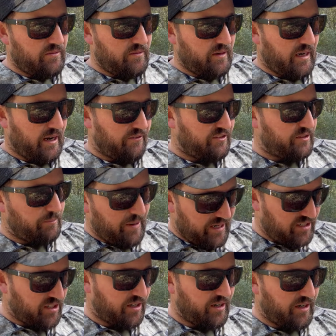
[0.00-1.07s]
I've
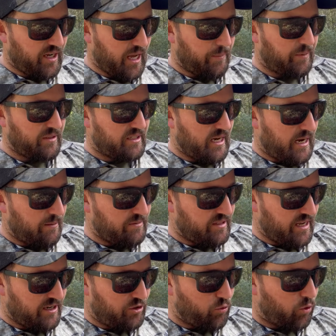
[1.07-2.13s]
mentioned it a couple times
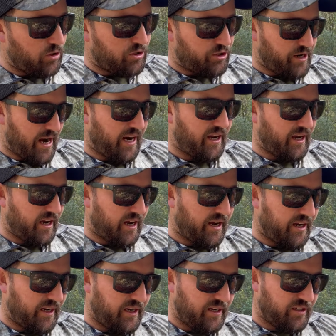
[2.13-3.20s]
that your tracker
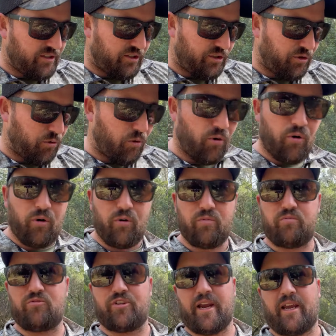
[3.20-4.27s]
is your
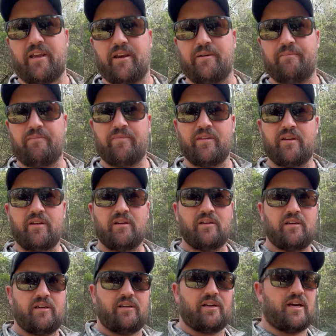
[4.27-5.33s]
tracker.
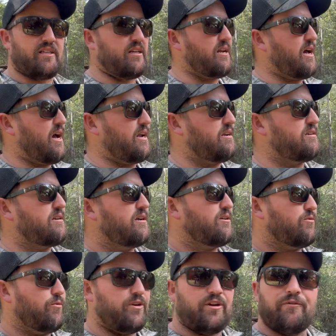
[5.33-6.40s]
He doesn't hunt.
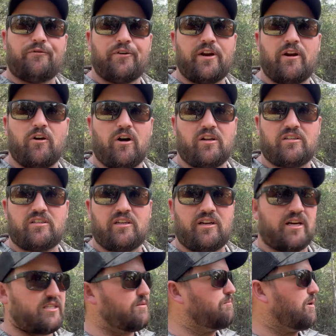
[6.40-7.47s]
When you freelance, he
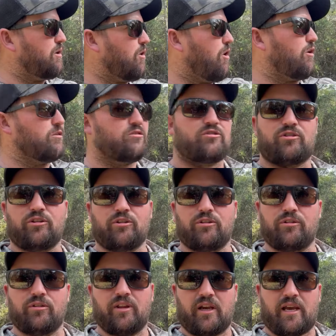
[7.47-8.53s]
doesn't belong
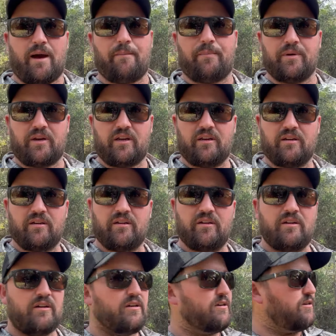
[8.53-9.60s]
to the company.
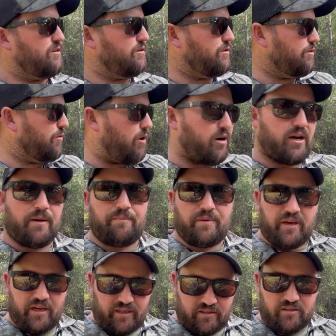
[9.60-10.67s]
You rock up
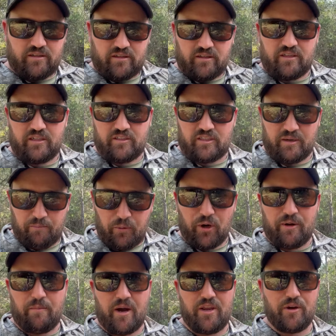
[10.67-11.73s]
there, he's
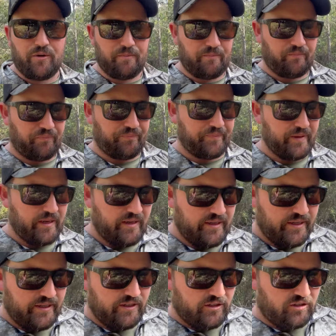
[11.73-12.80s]
employed by you.
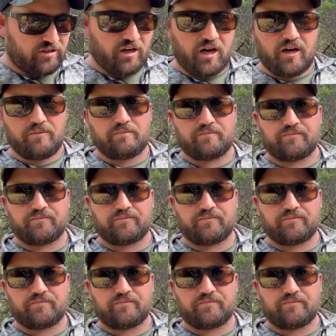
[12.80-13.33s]
So